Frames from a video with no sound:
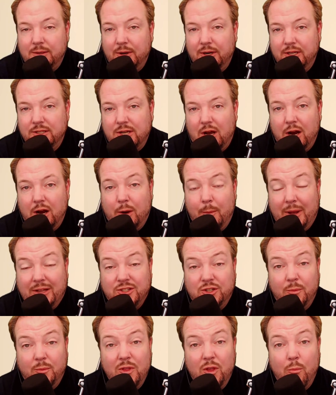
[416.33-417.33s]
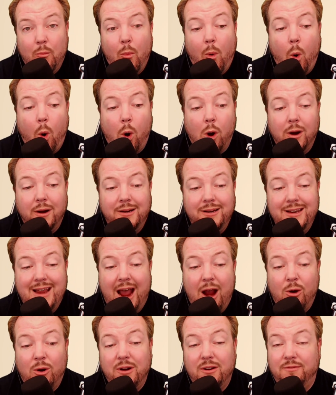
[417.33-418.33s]
I'm going to talk about some of the more
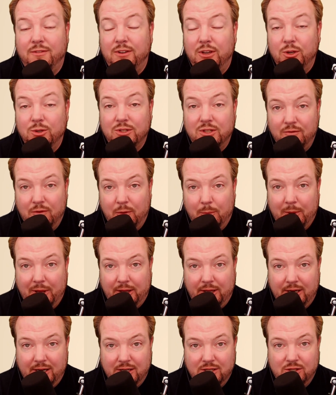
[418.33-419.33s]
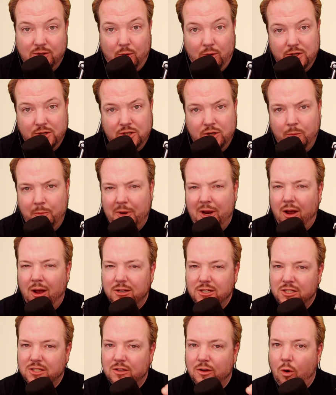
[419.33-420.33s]
narrative use of ability scores. So beyond
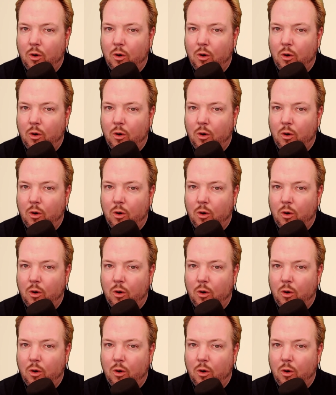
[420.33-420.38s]
just the